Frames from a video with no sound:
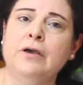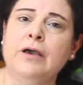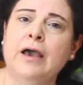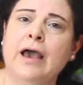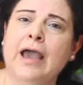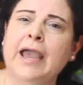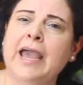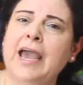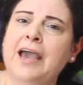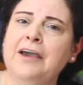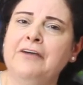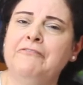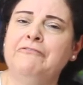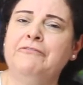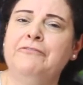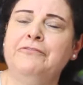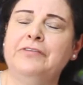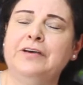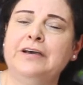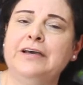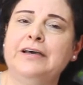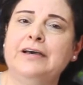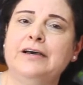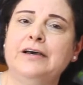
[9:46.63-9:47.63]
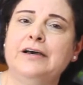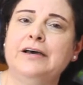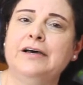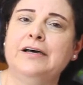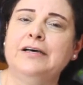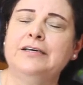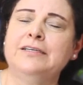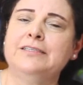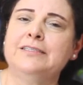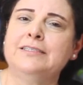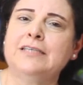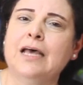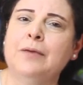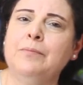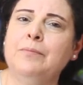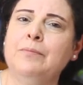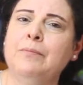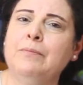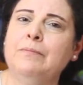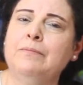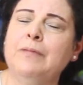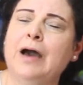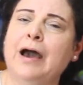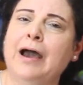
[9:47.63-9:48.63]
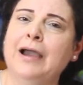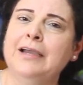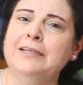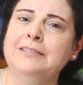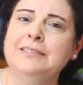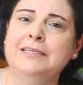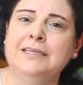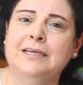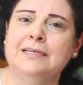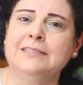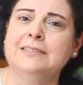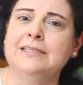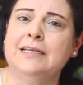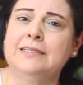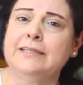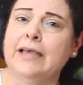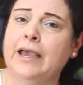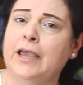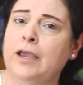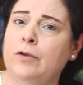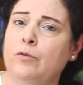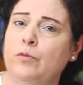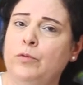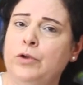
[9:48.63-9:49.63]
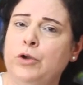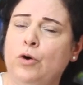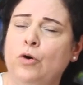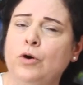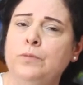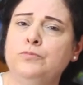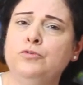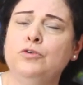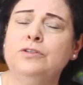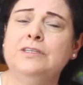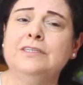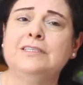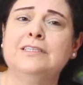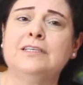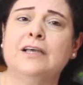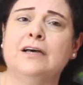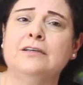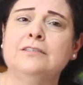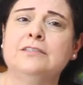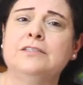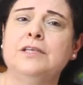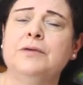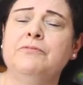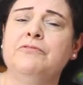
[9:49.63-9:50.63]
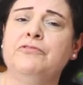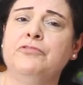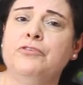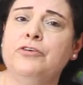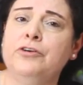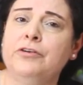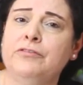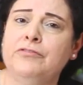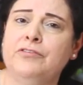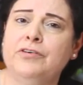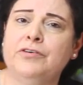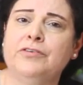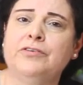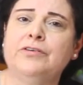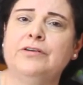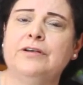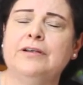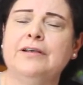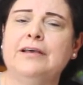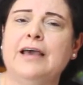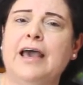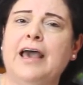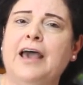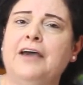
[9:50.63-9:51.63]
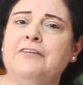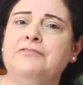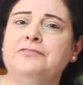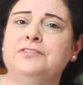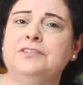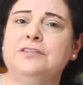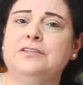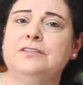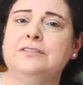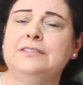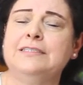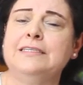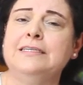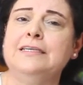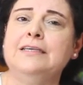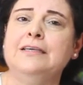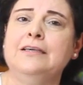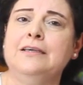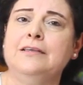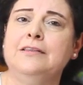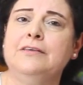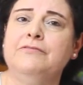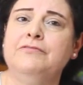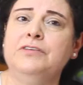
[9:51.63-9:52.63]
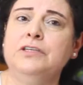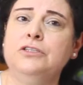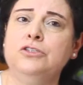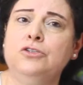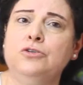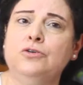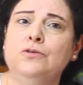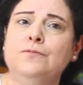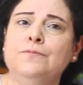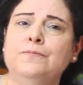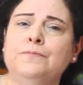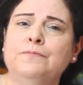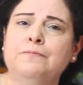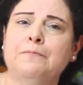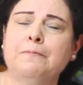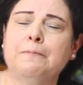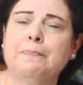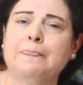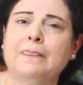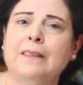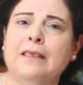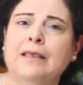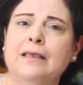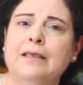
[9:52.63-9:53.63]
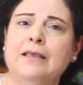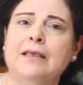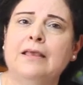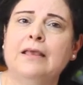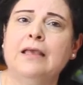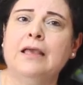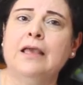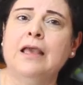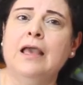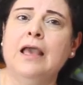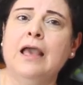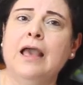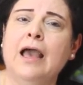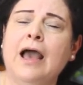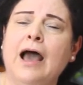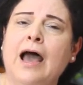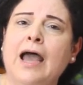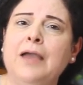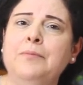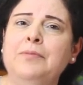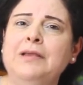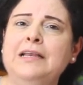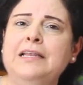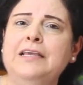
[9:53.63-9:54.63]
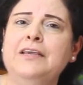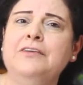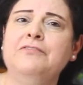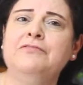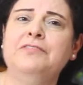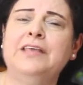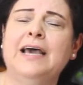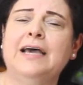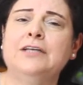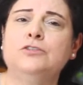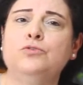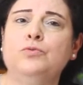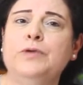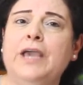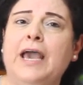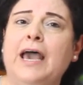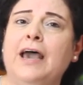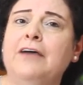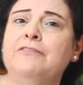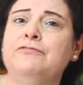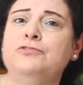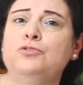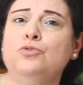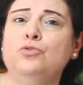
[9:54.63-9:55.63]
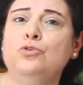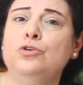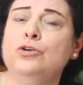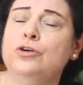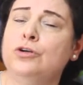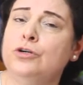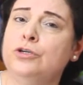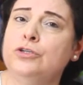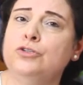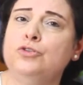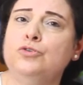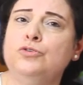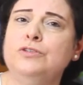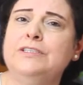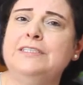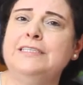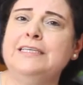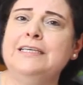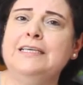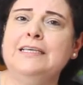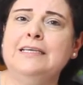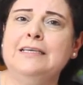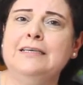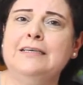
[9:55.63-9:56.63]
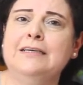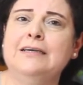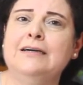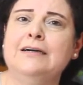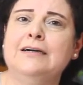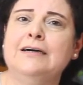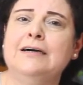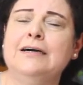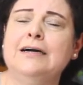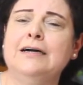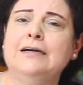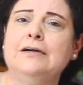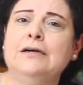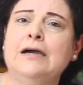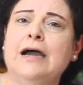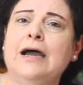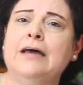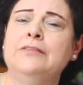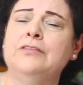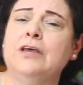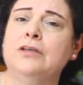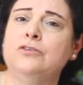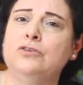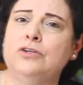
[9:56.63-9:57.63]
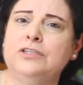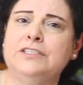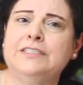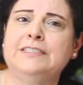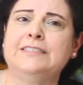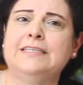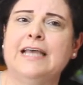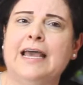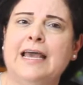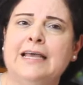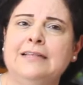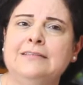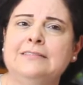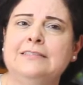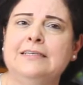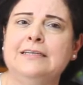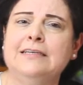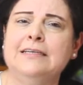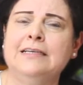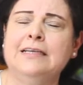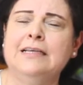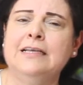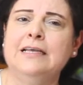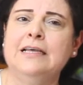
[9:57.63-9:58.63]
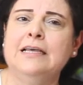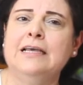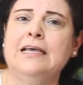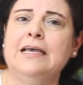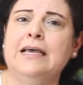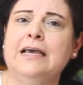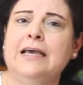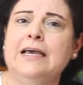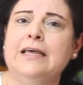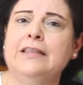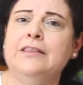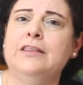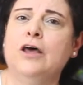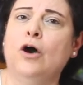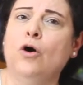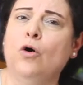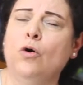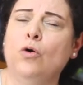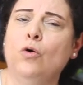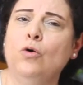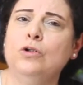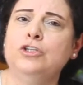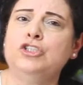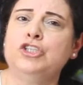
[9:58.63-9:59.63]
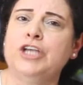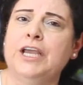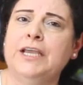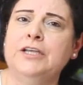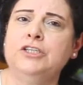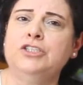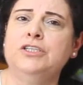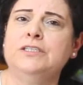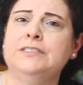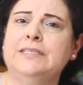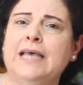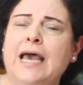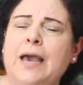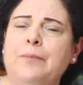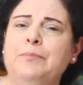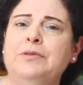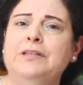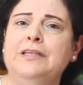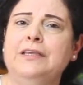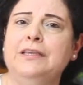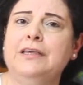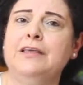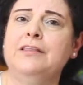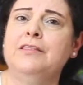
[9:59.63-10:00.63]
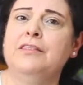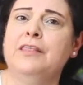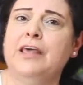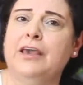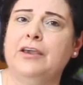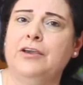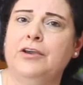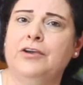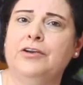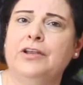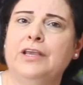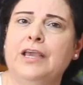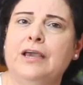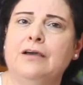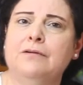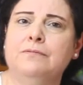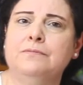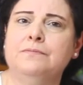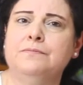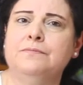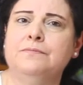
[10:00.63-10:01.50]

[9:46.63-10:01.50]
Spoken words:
I have some ideas that we hope to discuss them further after seeing the video. I believe that we have to learn to see and understand the whole changes happening in the area